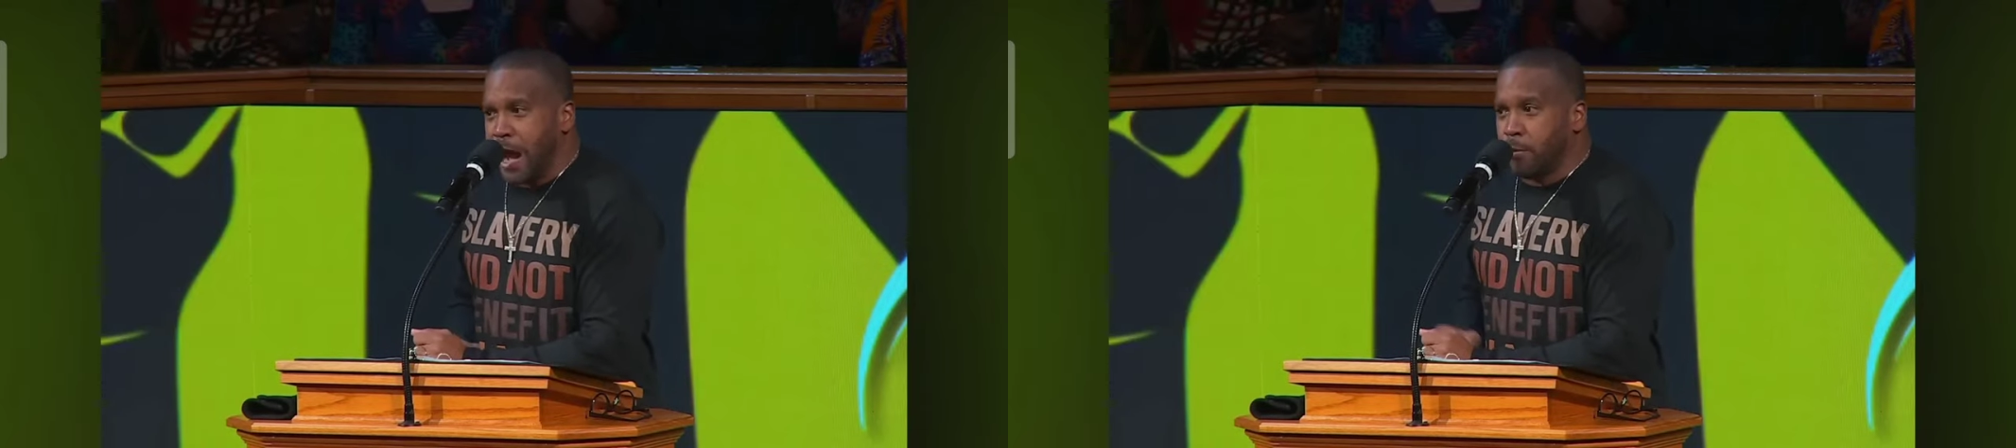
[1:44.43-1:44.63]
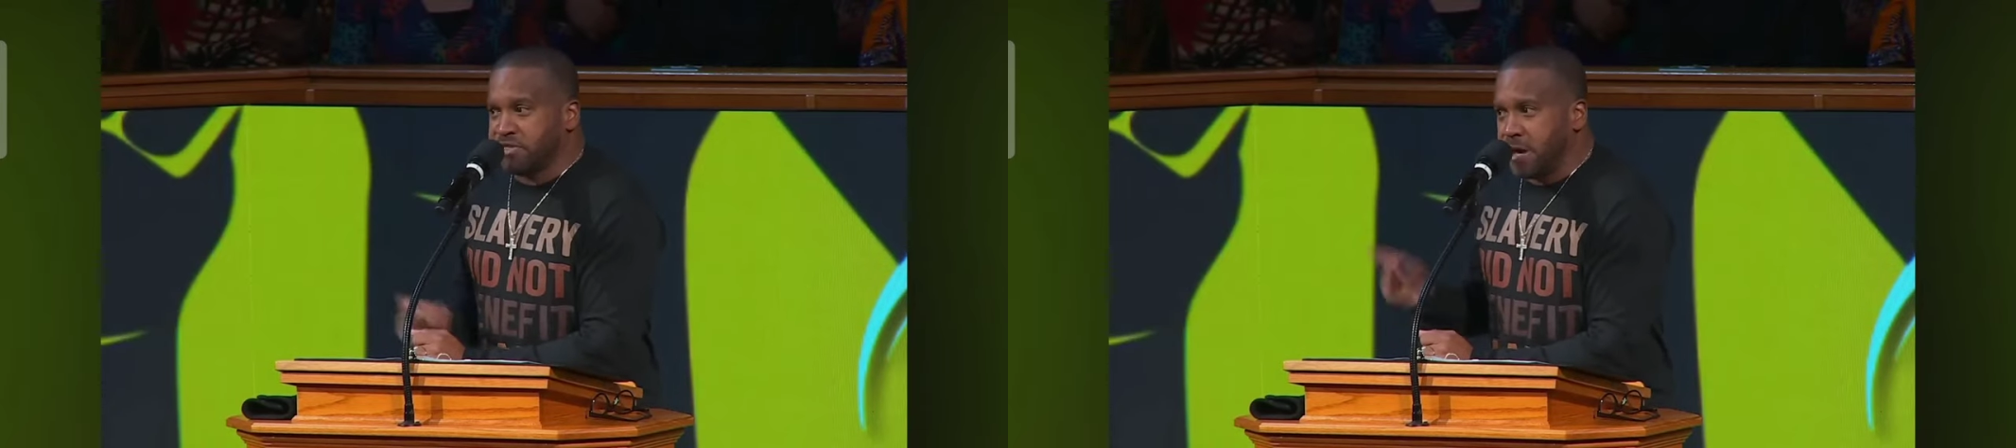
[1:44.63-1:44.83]

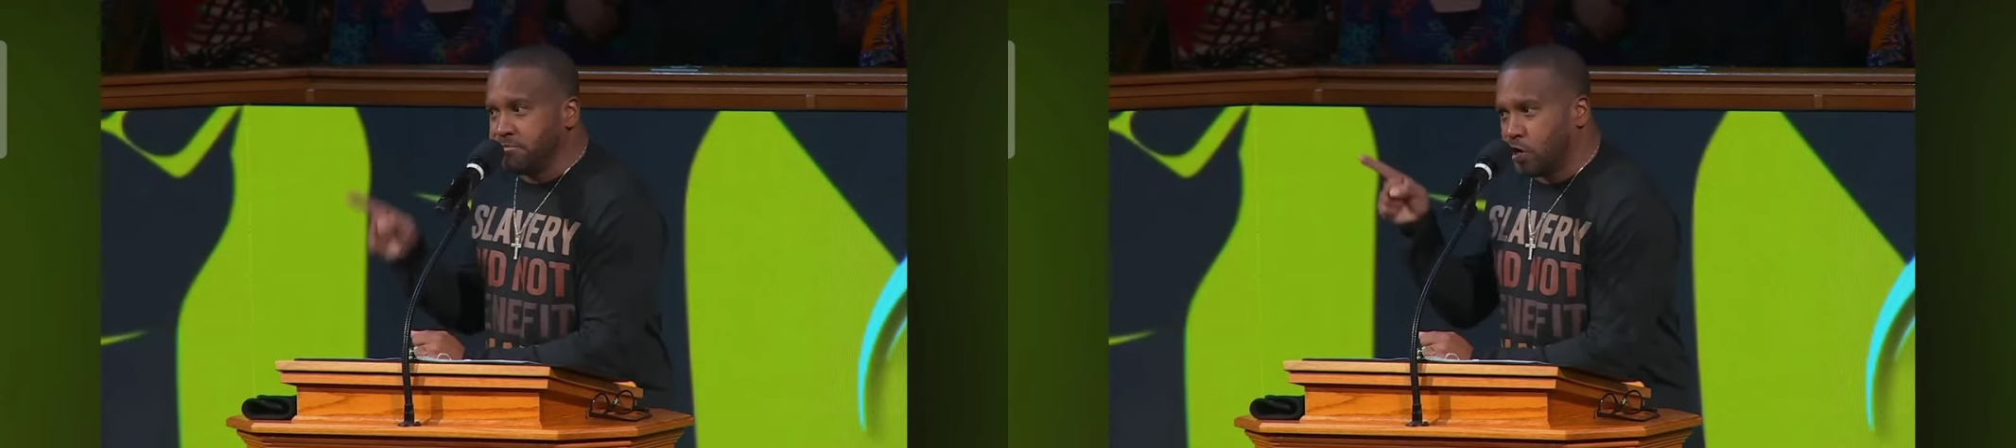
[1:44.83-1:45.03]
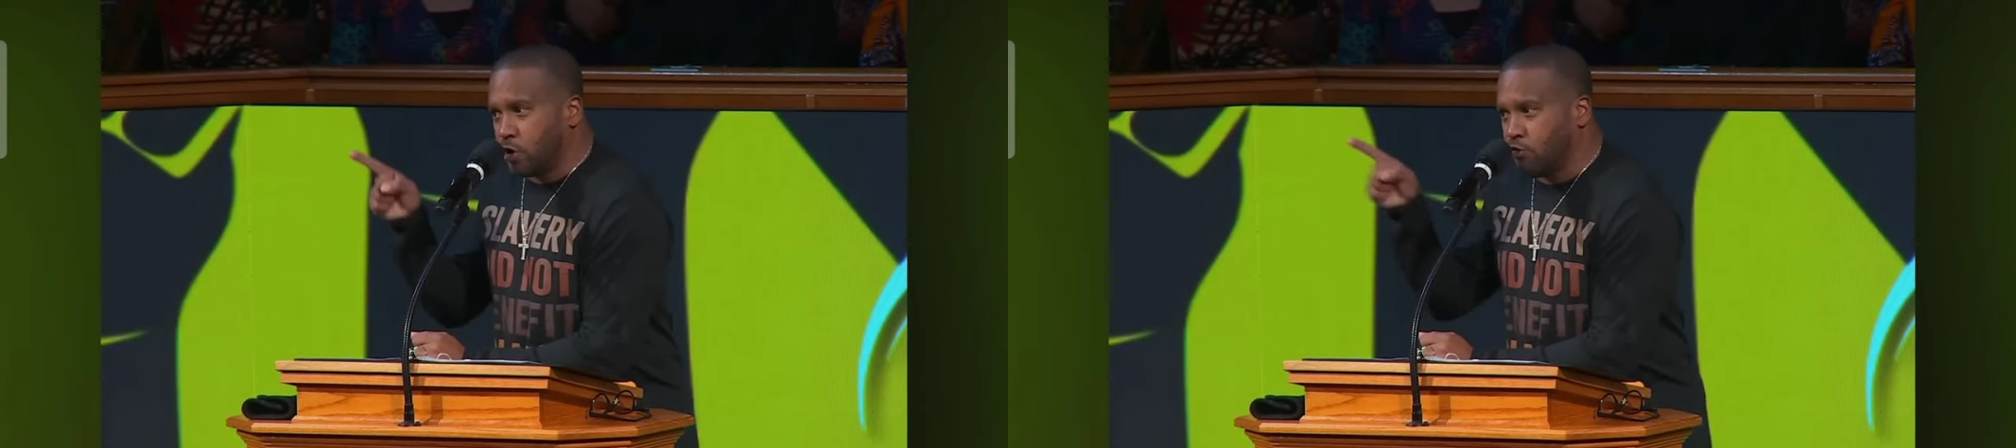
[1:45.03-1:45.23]
with him the
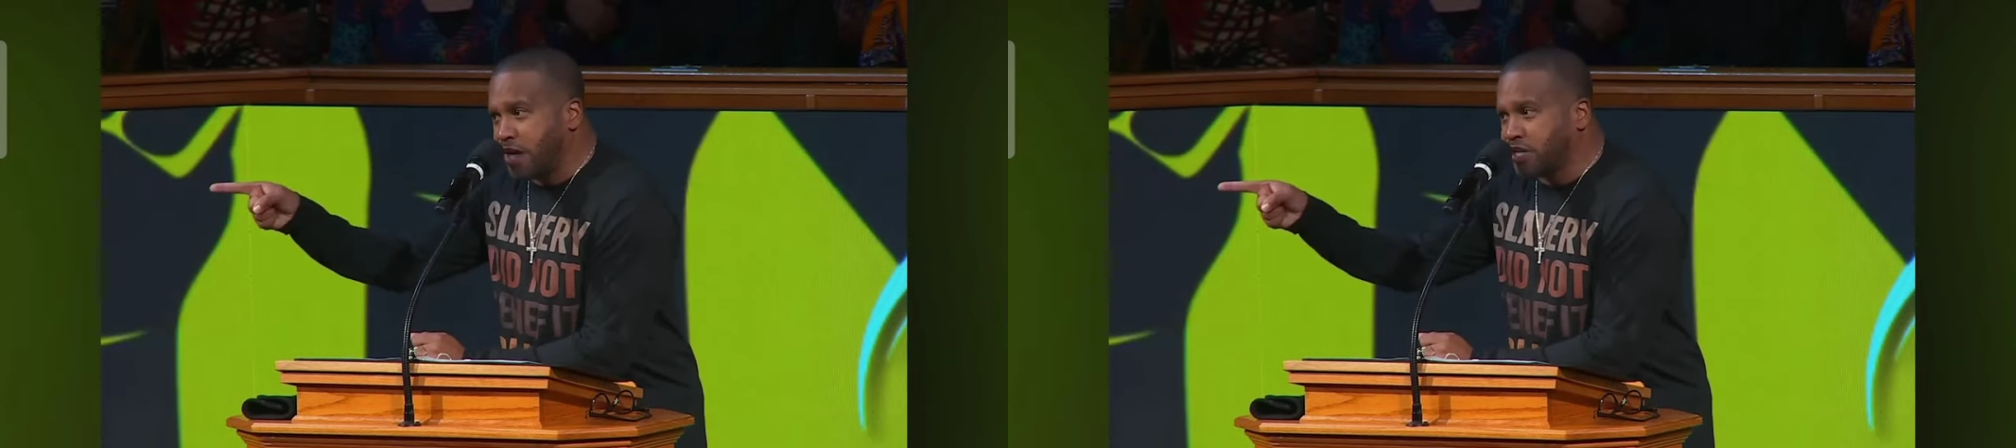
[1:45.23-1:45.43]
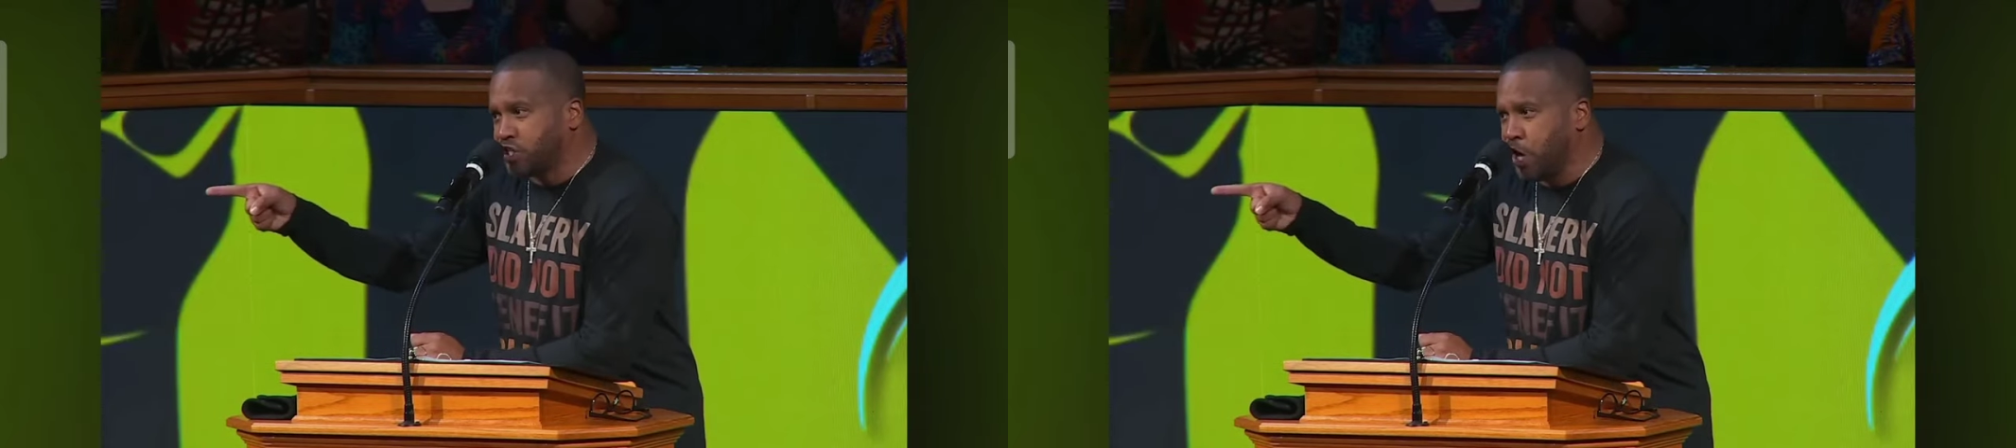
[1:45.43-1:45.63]

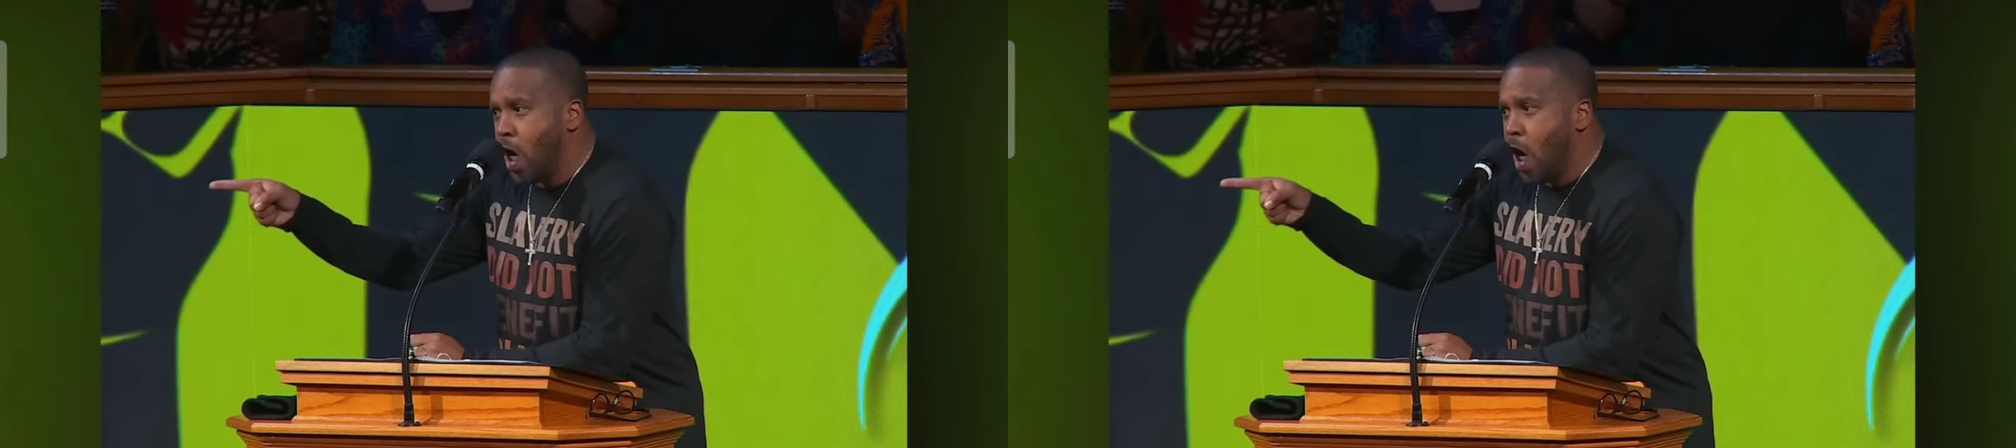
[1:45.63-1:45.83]
direction